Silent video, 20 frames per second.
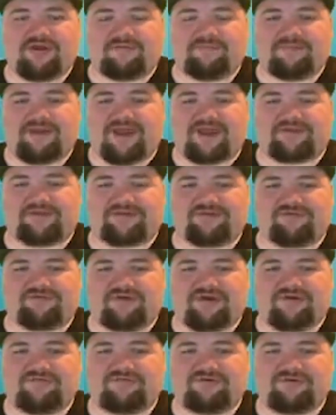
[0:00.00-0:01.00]
passive
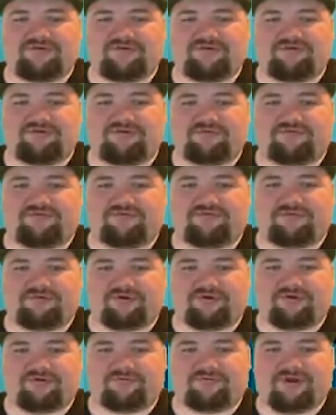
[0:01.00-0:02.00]
revenue
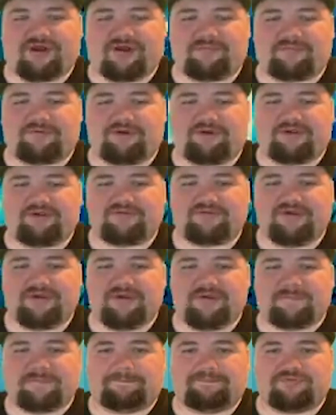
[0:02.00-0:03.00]
for your properties.
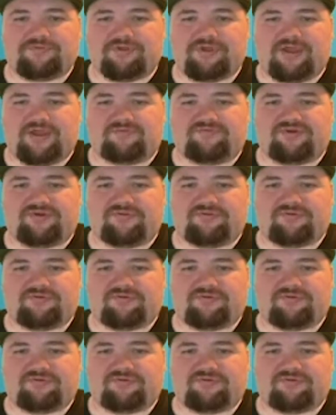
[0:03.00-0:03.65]
If you're